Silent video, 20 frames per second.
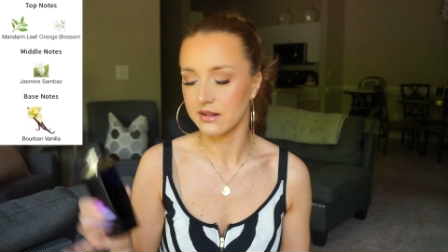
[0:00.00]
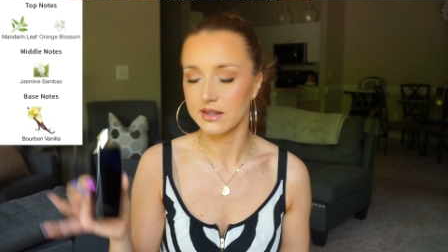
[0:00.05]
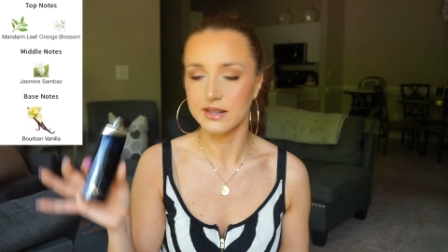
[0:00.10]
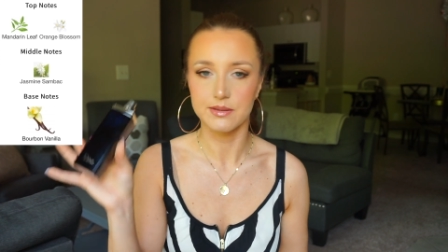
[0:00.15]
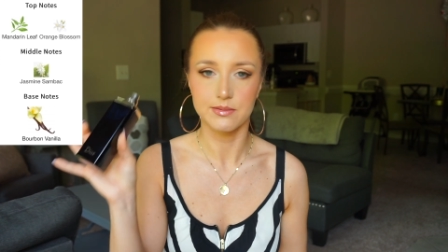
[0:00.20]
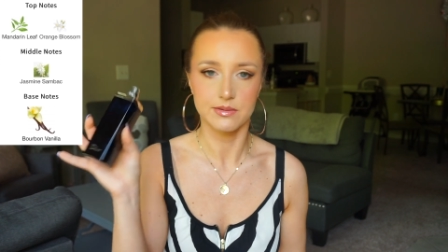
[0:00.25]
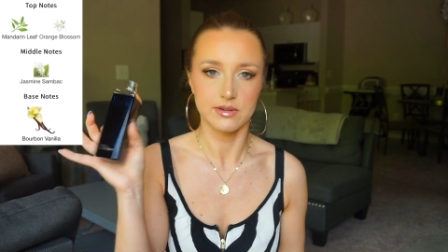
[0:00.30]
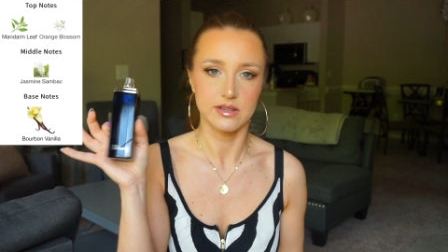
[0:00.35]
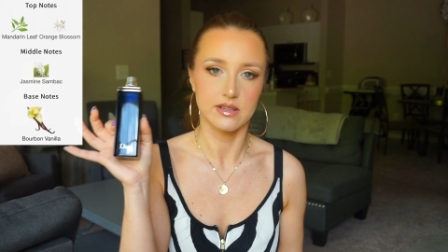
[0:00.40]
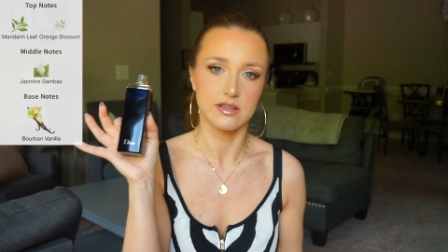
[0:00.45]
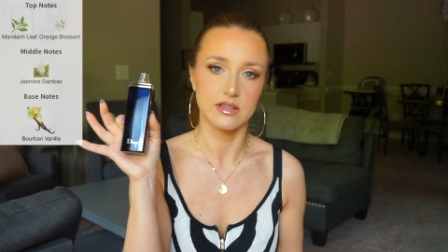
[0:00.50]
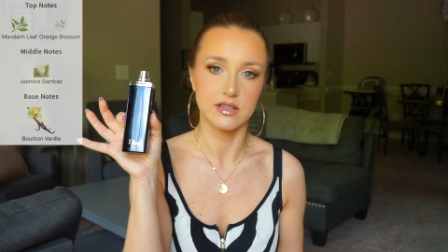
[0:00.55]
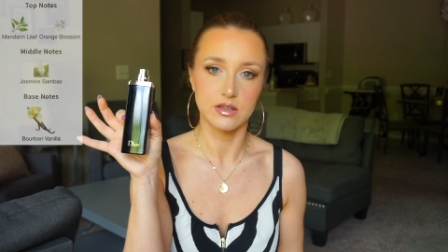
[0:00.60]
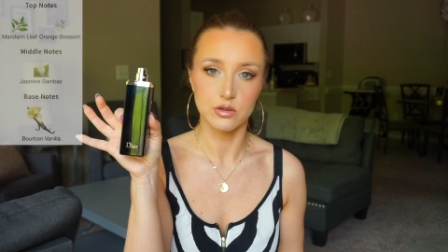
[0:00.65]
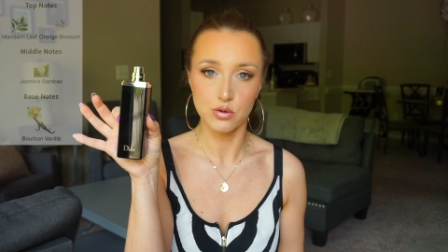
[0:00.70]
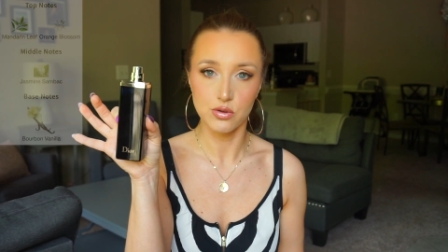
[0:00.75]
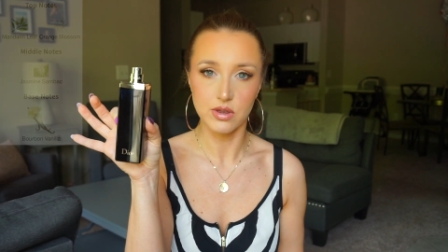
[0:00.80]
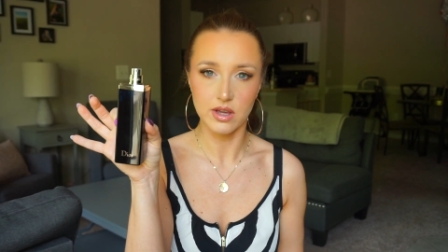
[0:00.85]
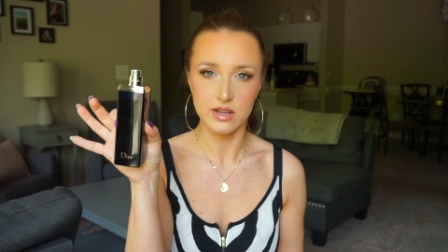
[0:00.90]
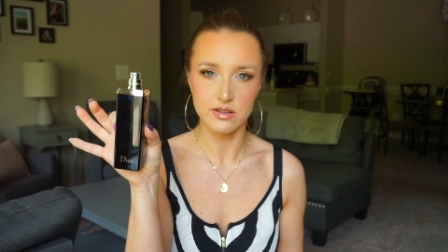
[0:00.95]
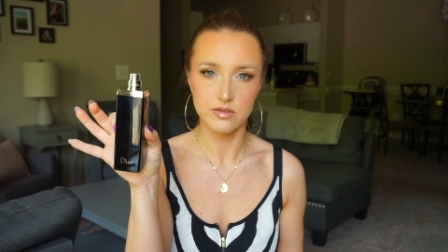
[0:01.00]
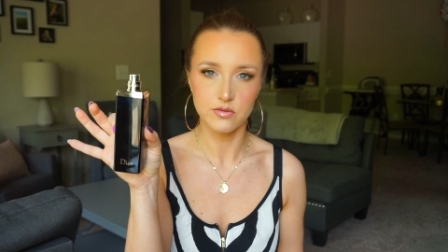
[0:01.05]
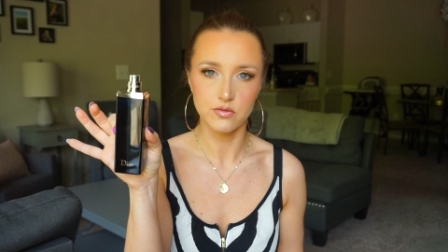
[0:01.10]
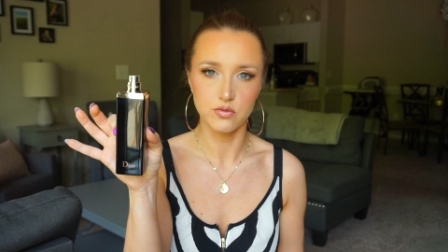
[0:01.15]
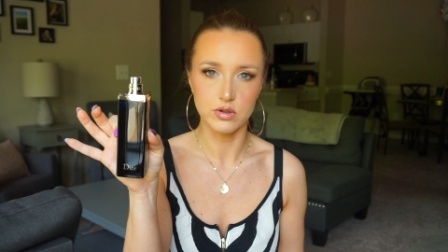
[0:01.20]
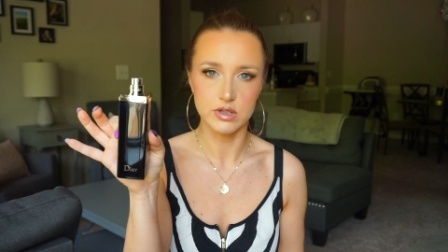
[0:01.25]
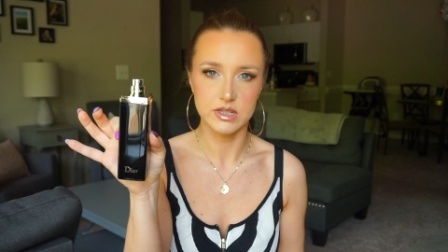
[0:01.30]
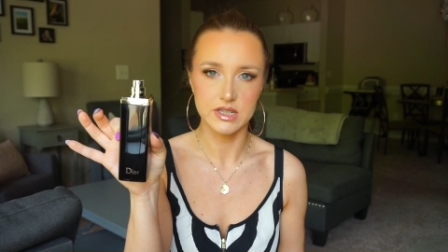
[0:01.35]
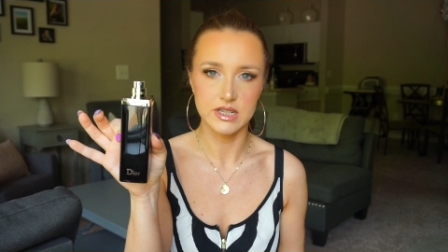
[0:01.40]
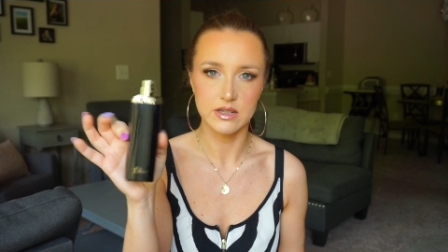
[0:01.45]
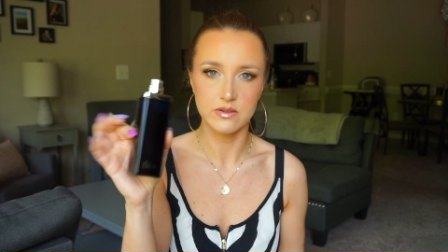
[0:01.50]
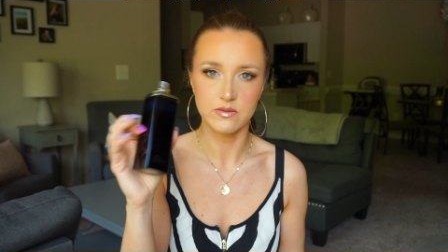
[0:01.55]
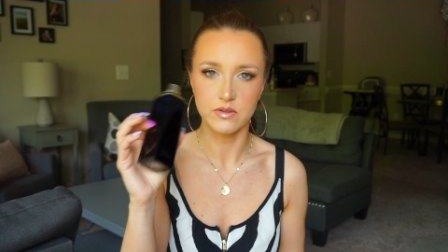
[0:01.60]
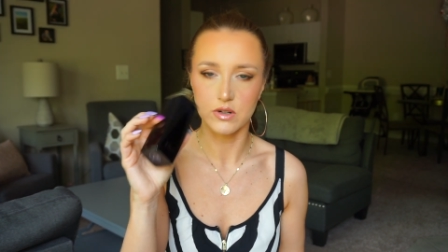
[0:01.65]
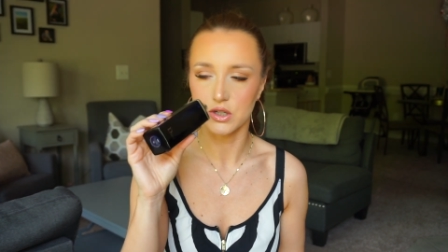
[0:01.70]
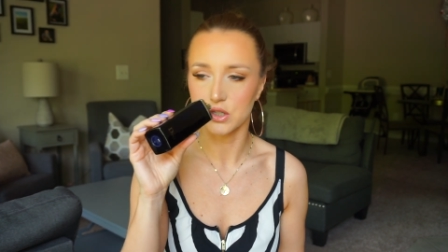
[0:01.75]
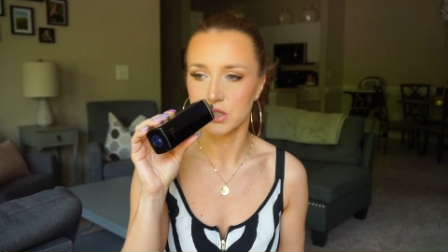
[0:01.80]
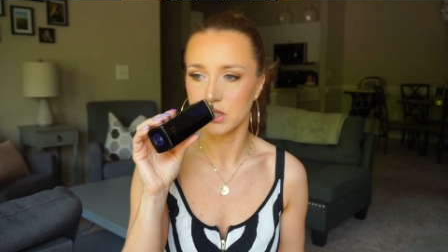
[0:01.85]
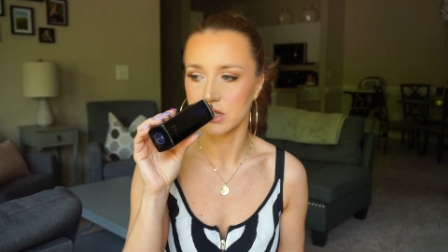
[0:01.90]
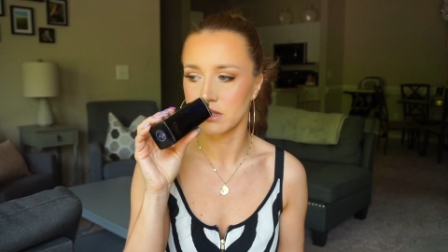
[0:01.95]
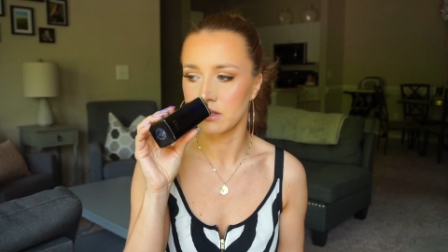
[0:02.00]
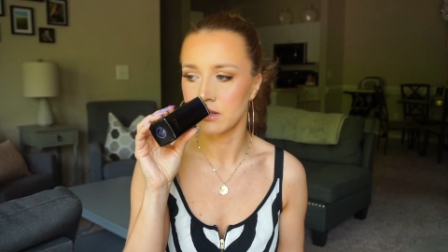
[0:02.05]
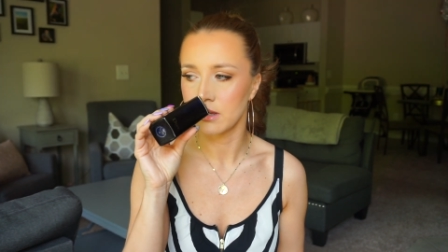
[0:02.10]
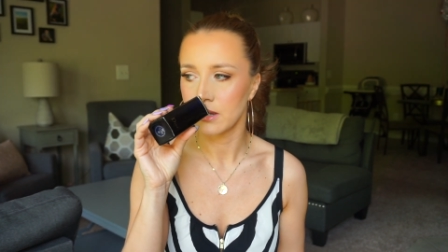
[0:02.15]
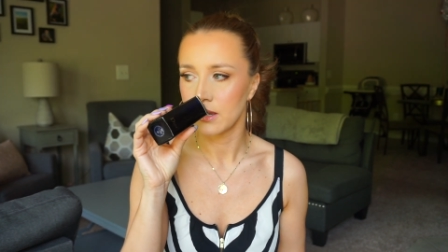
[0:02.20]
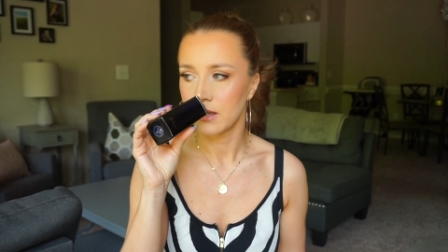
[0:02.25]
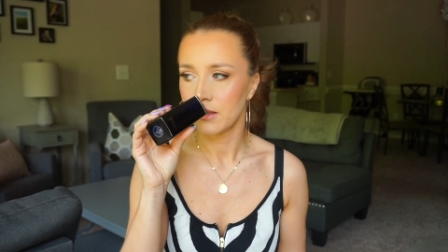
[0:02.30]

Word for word: This one is the 2014 version.